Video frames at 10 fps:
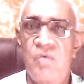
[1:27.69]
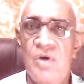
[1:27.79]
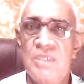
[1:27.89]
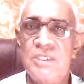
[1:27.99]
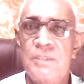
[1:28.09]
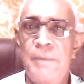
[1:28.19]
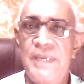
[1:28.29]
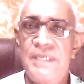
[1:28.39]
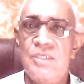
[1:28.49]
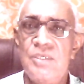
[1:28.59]
Falls
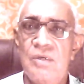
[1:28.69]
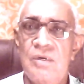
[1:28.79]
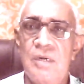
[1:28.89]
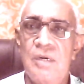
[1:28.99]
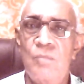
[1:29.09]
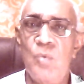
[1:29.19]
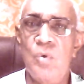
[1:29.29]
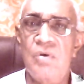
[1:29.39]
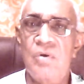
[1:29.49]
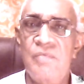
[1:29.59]
pains are
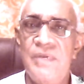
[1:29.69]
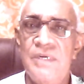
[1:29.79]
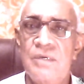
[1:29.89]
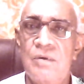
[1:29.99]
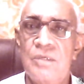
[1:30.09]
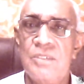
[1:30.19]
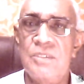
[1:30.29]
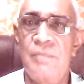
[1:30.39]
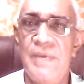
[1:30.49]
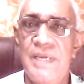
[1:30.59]
more often
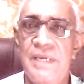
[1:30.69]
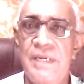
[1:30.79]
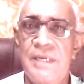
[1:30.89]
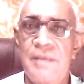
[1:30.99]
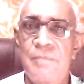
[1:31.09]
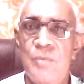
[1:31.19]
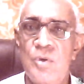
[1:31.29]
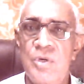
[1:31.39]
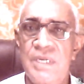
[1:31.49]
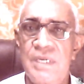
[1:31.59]
caused by a
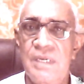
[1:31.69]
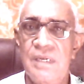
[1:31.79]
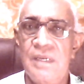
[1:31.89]
temporary